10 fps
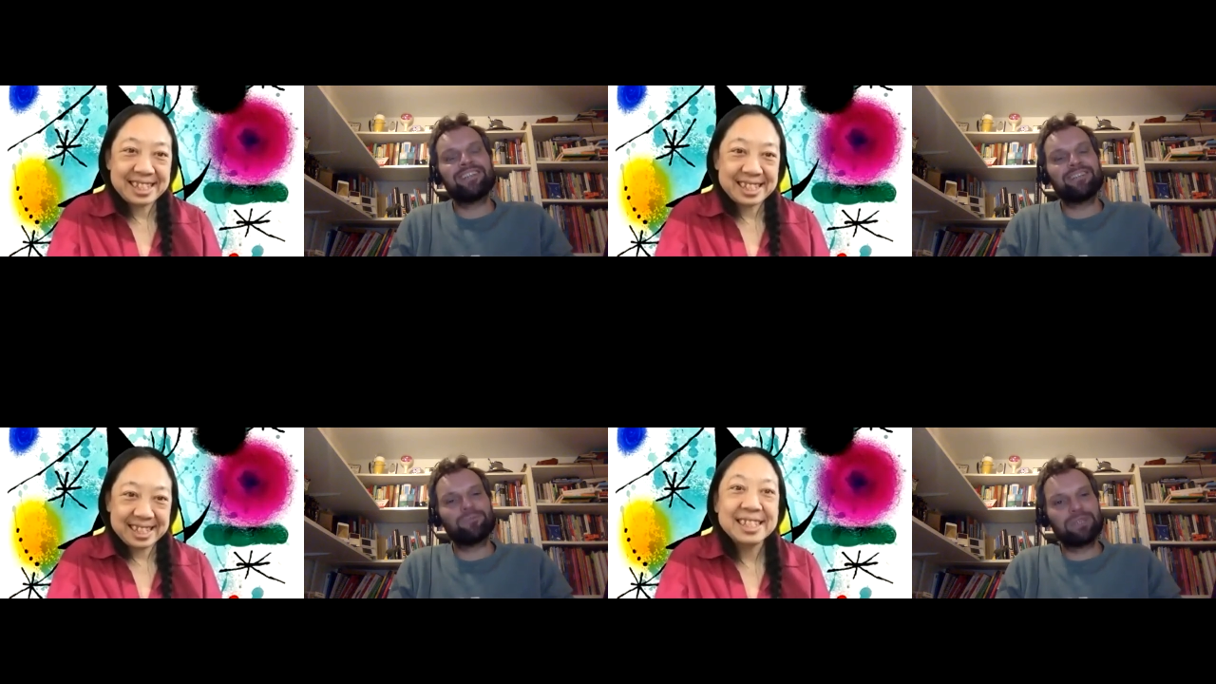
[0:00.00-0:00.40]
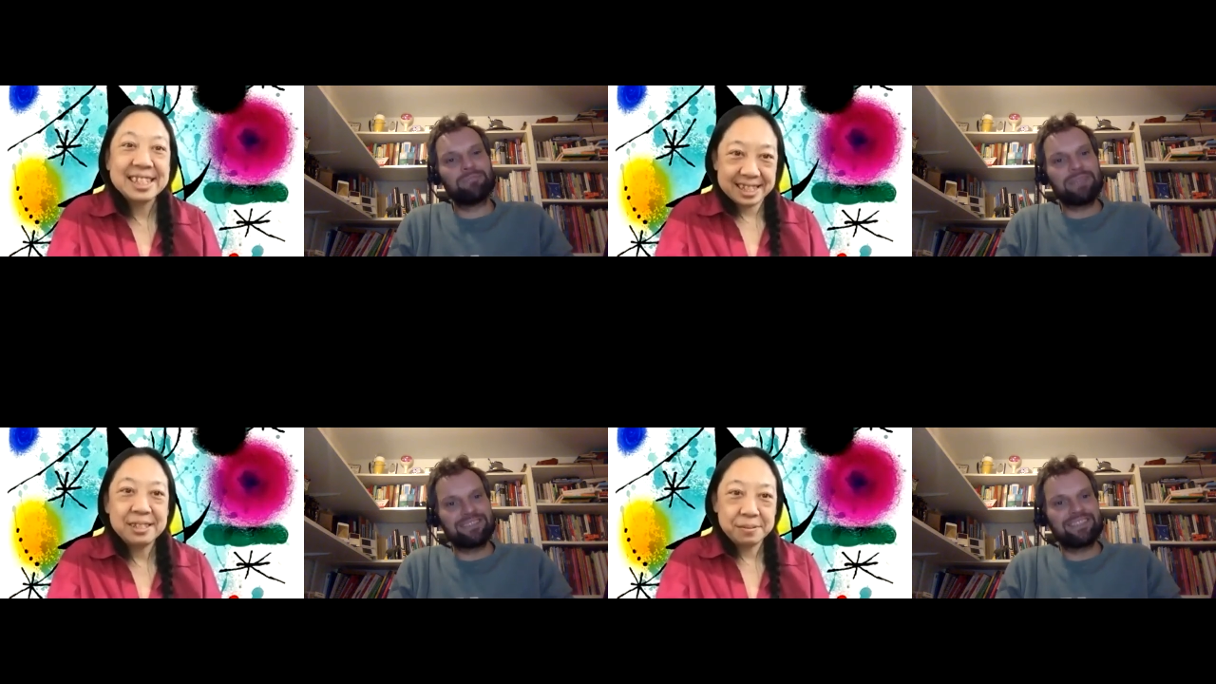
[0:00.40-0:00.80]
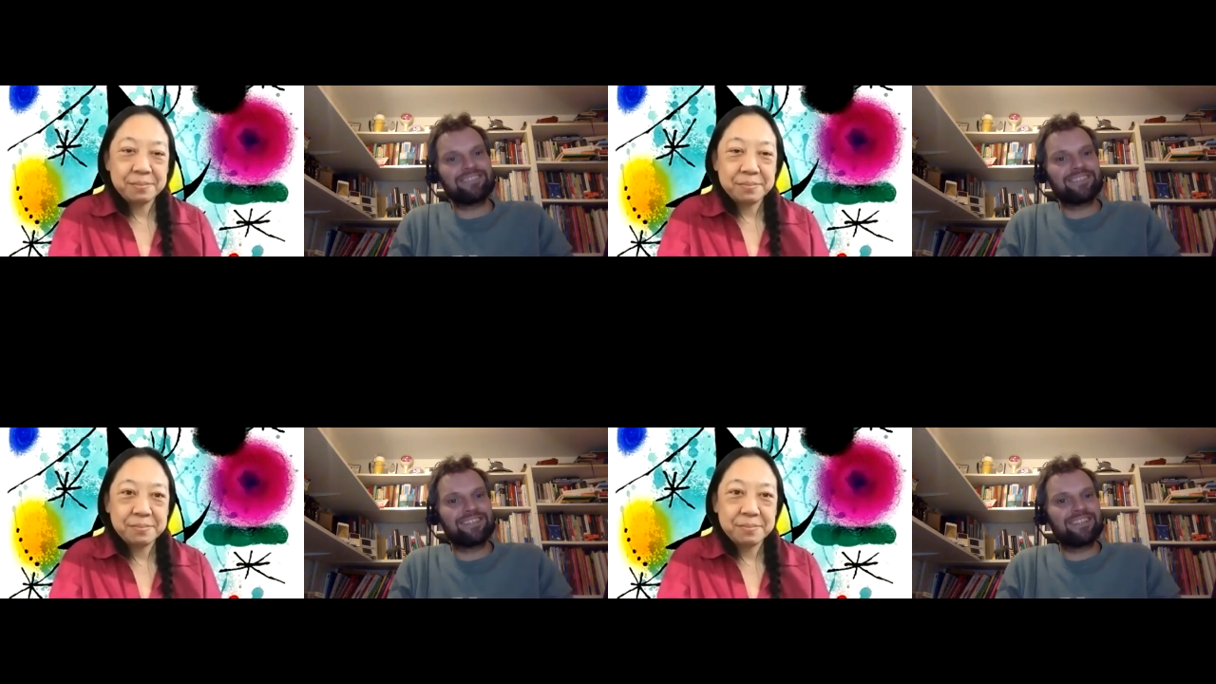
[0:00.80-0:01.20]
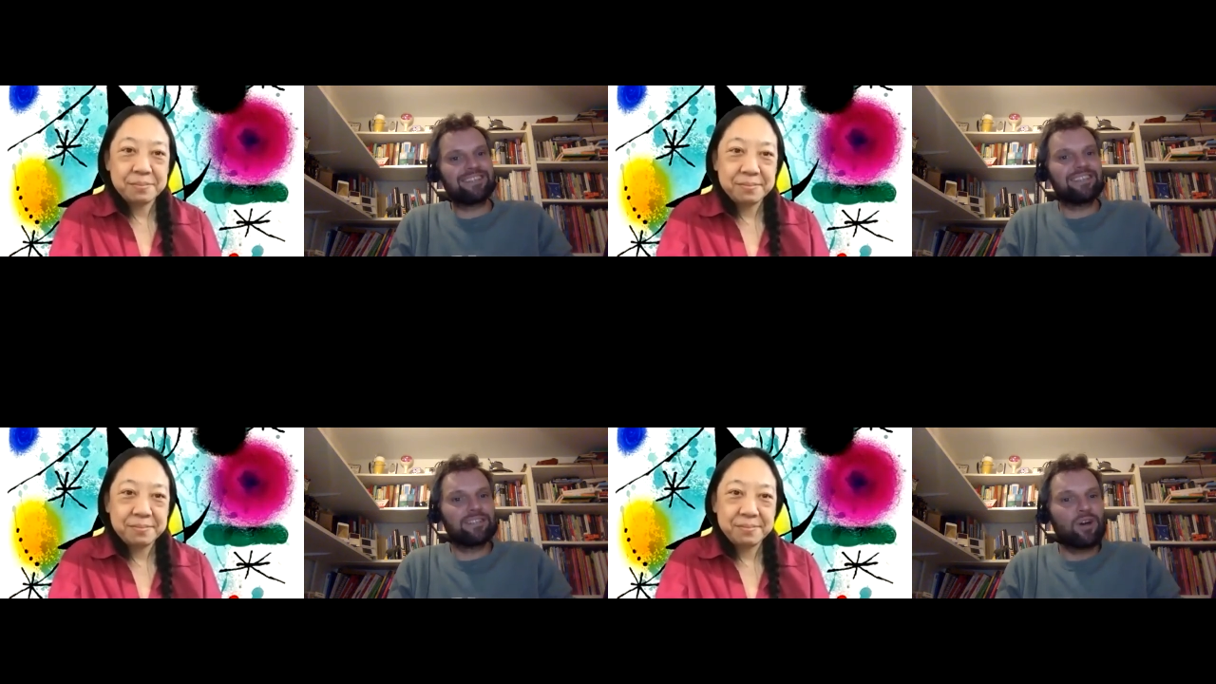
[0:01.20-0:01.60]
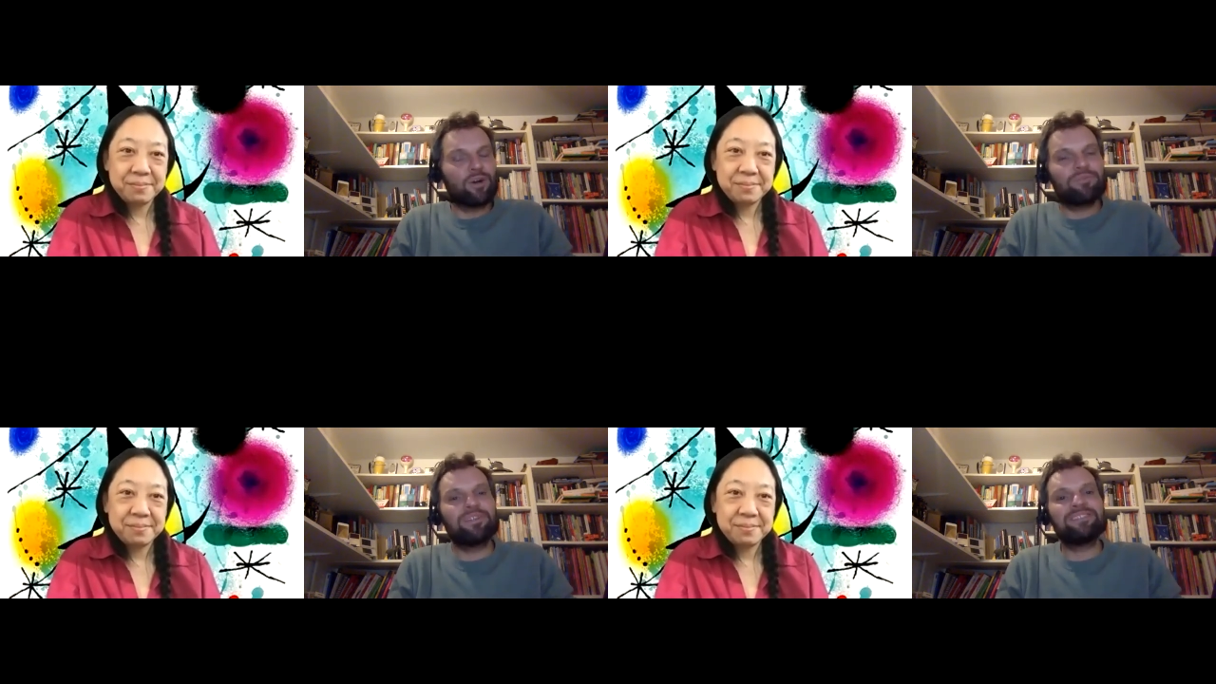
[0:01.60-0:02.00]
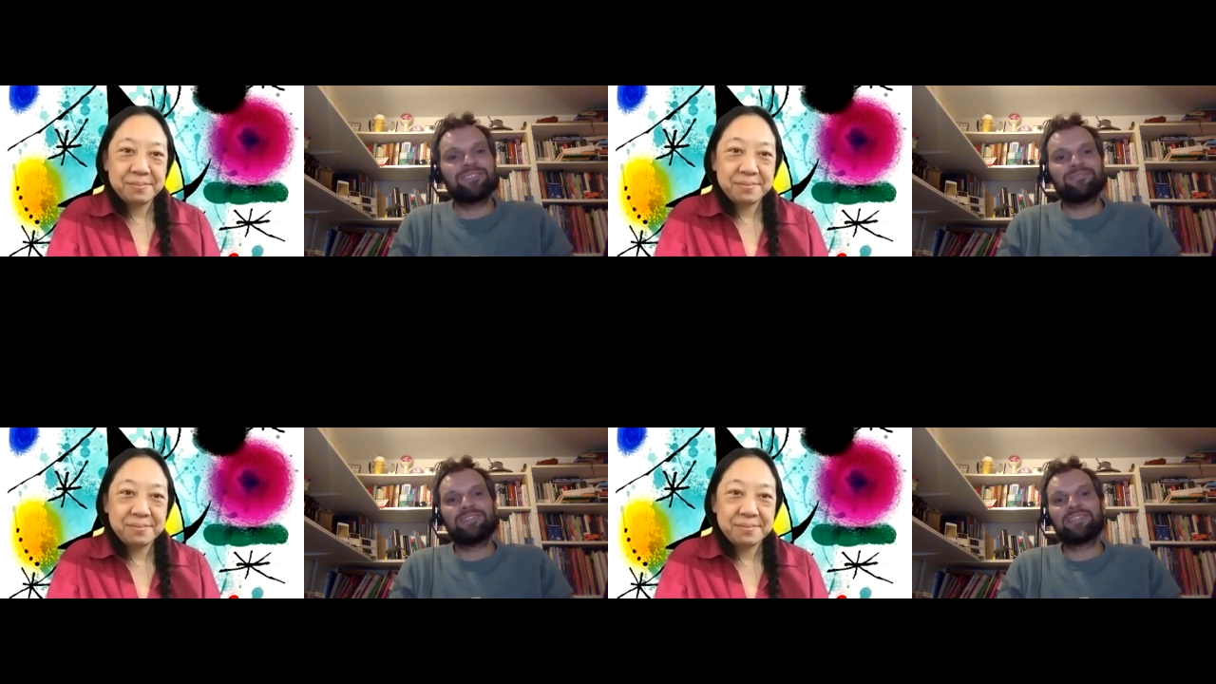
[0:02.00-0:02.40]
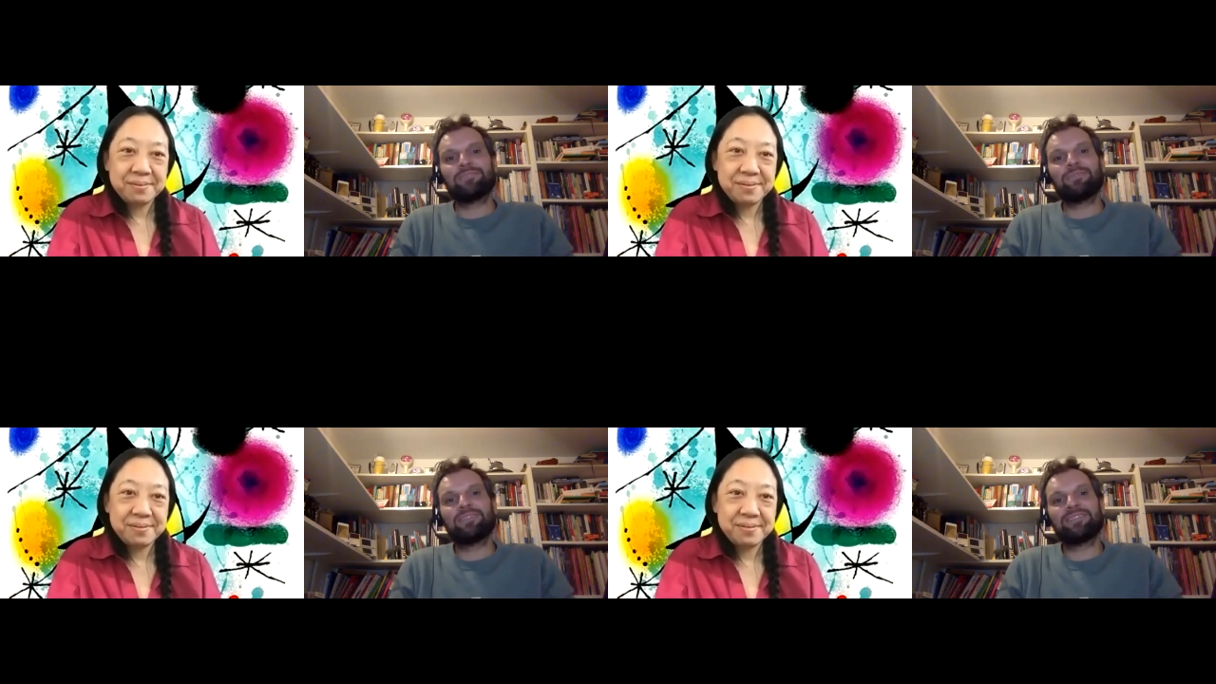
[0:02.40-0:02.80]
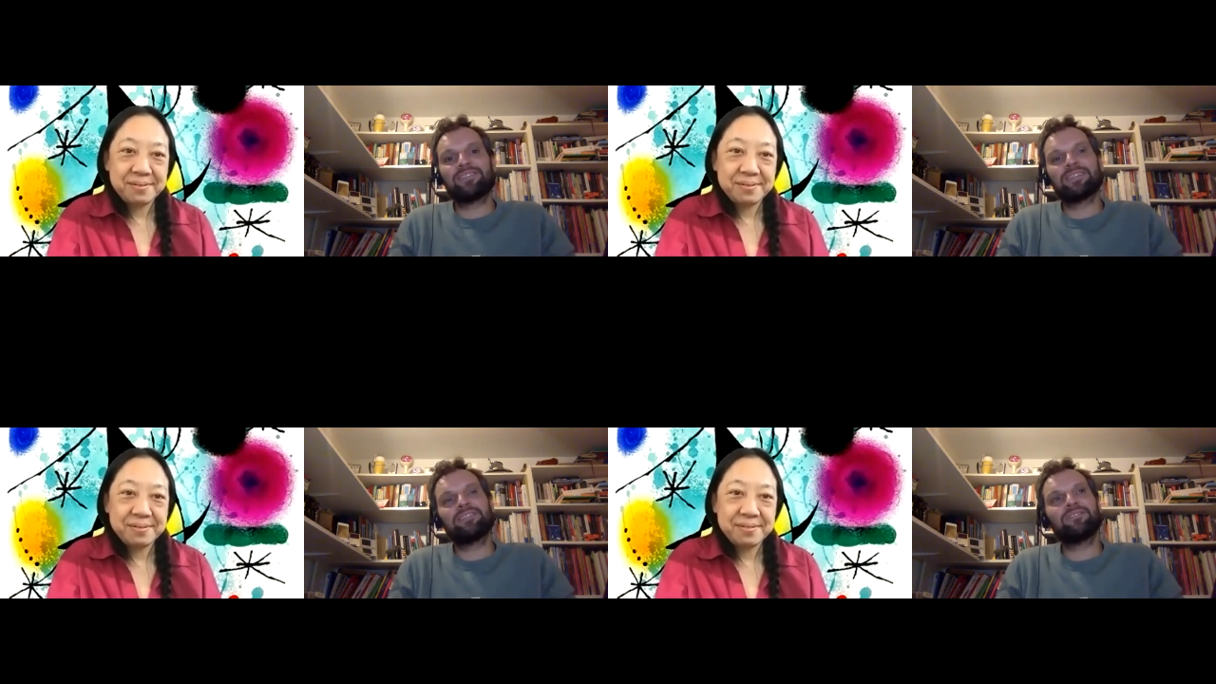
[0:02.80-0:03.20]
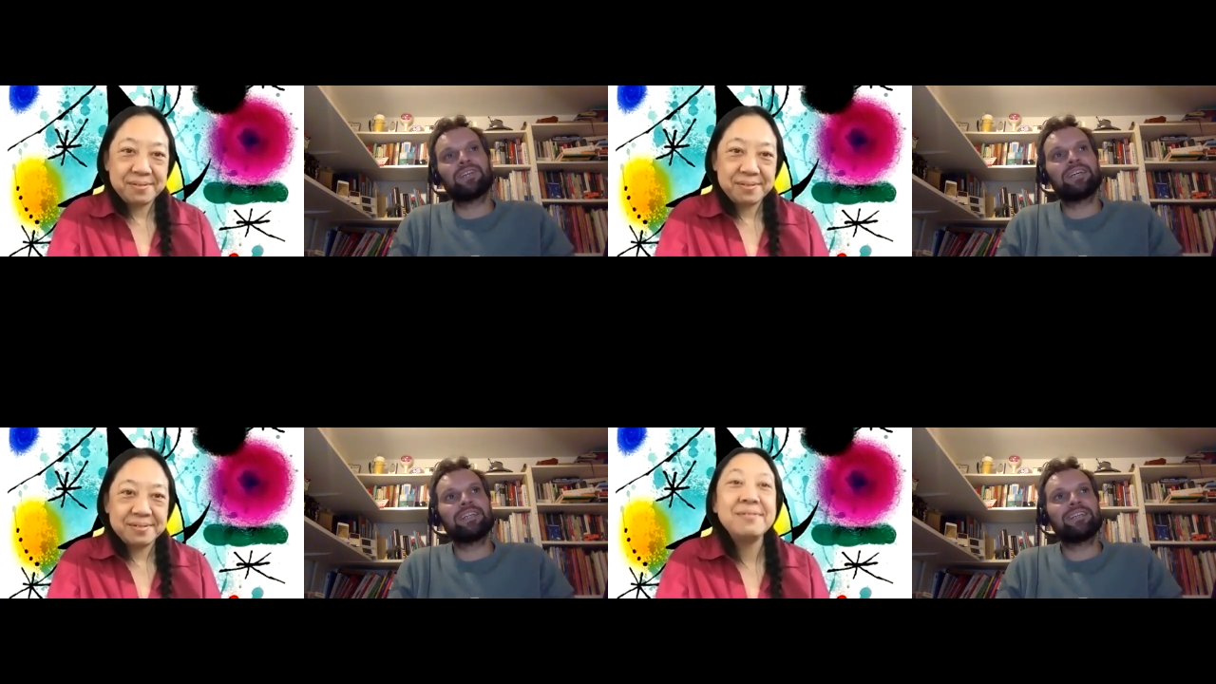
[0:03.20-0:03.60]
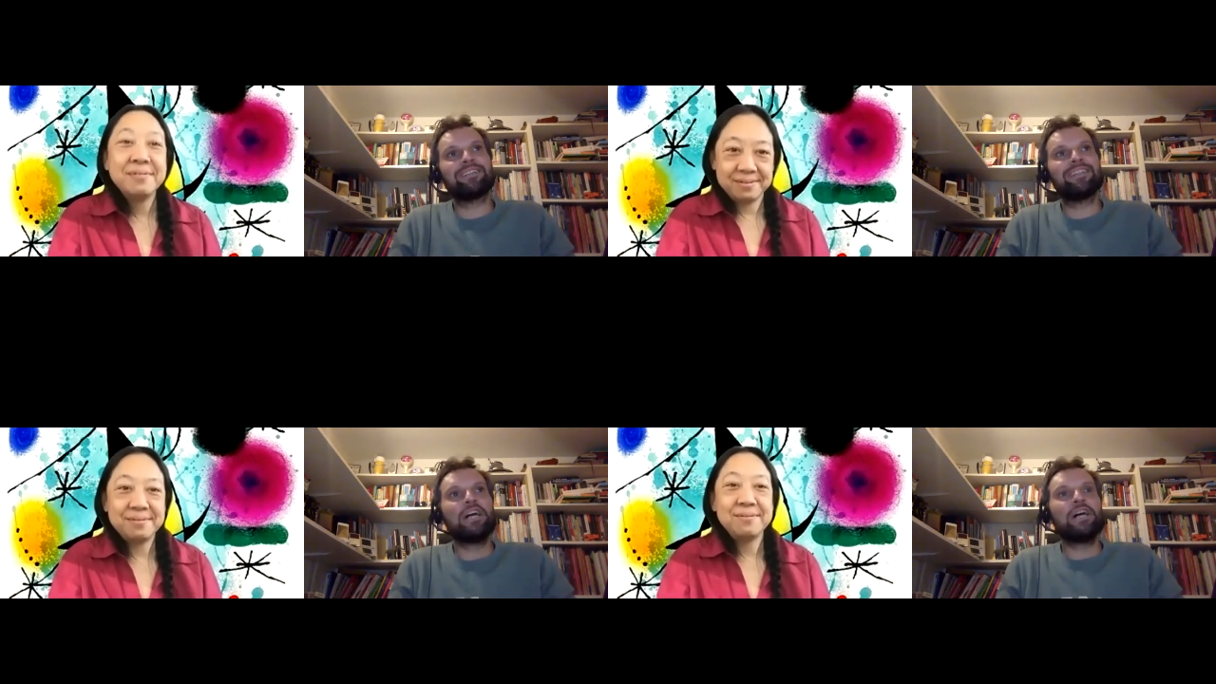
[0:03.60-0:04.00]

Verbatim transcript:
Speaker 1: and we met at the, the conference of tangible interaction right and